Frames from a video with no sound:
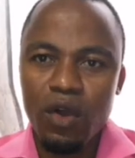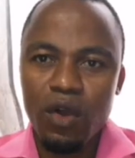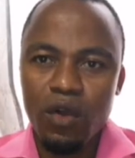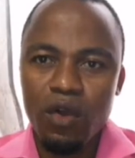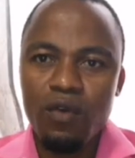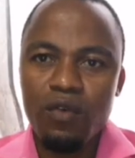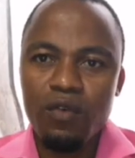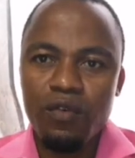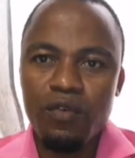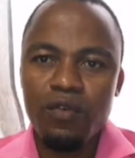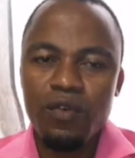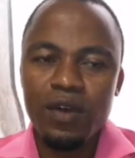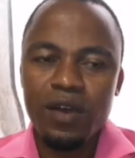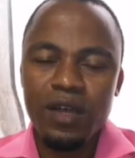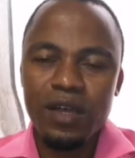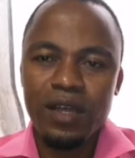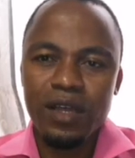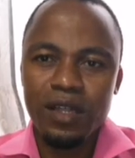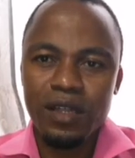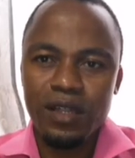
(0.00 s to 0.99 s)
of
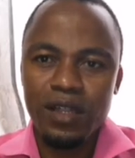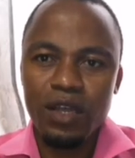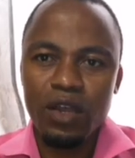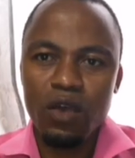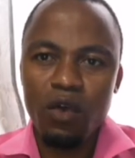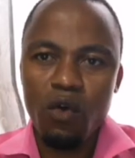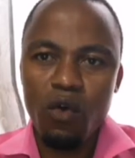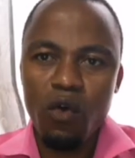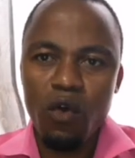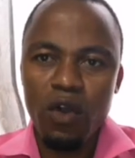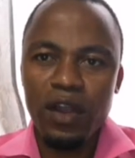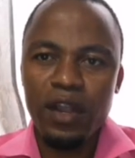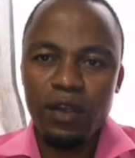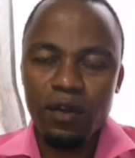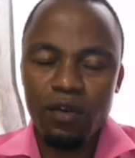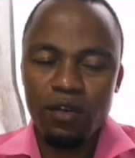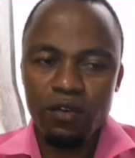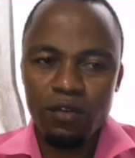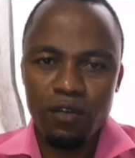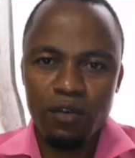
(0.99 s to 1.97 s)
the holy
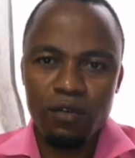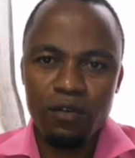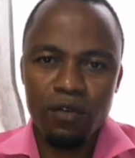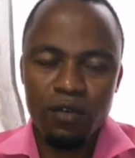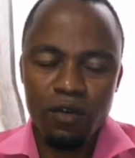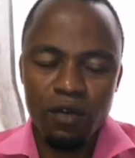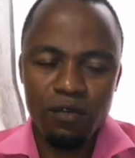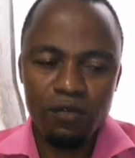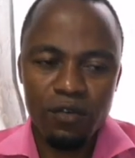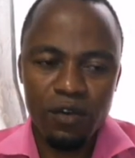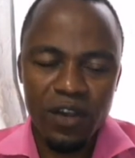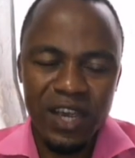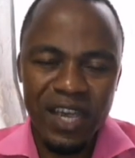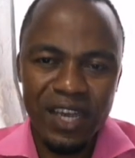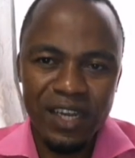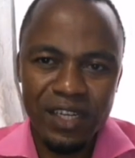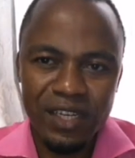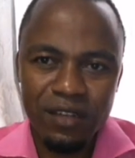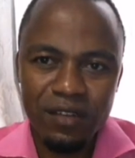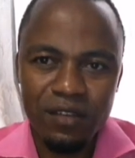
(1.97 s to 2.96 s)

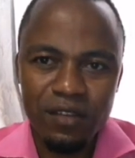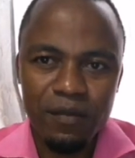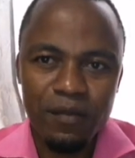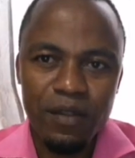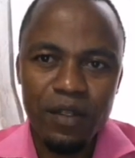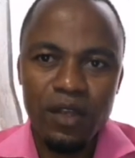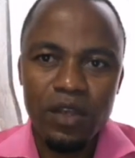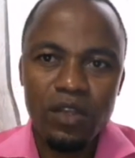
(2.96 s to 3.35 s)
convocations.